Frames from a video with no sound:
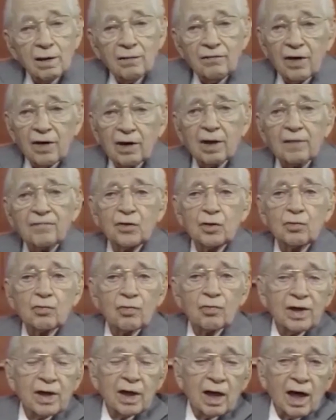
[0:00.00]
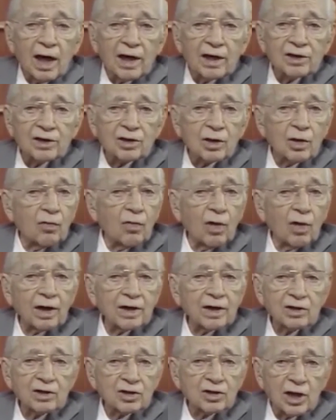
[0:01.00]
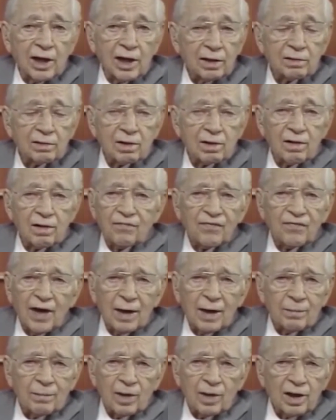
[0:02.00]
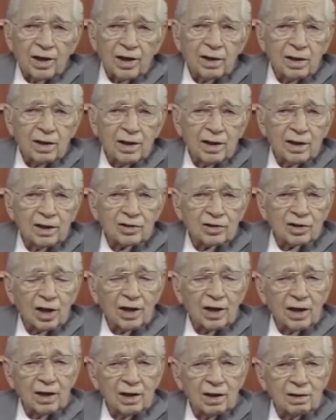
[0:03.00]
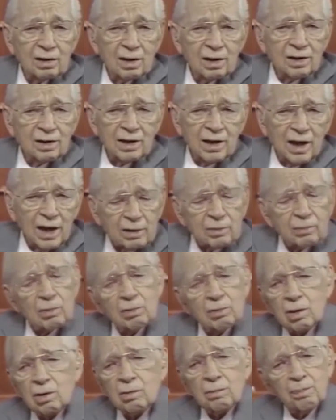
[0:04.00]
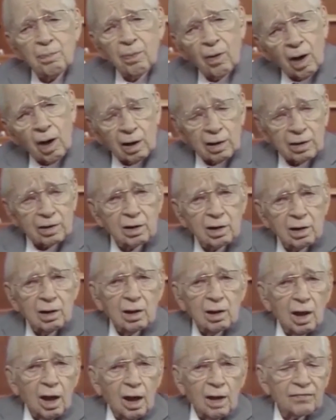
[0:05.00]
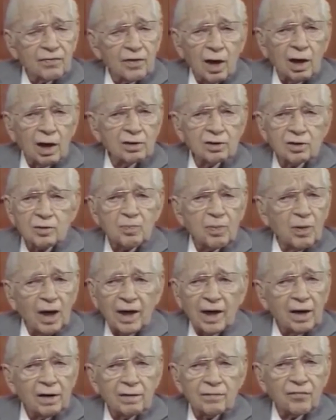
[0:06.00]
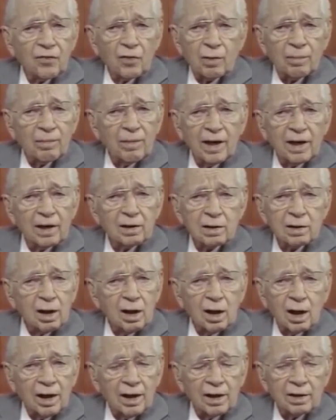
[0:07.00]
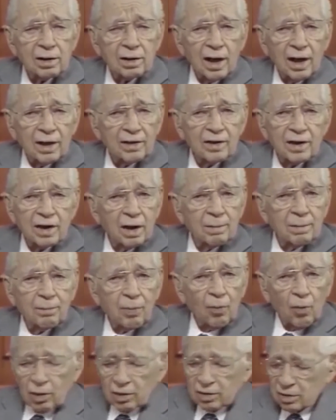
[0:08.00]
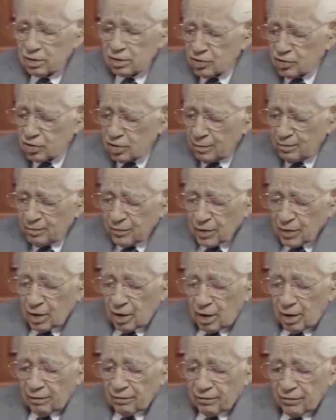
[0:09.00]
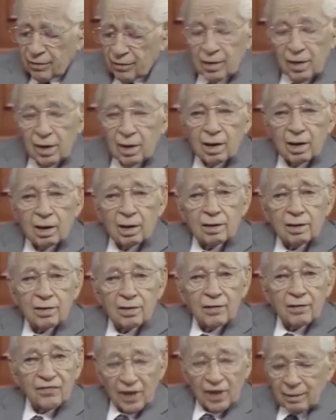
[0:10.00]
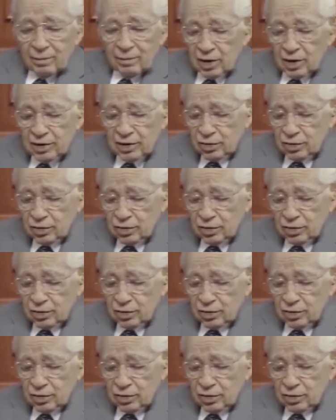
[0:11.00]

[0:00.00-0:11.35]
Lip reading: Very few realize to what extent the family is an integral part of God's plan for mankind and the importance of the family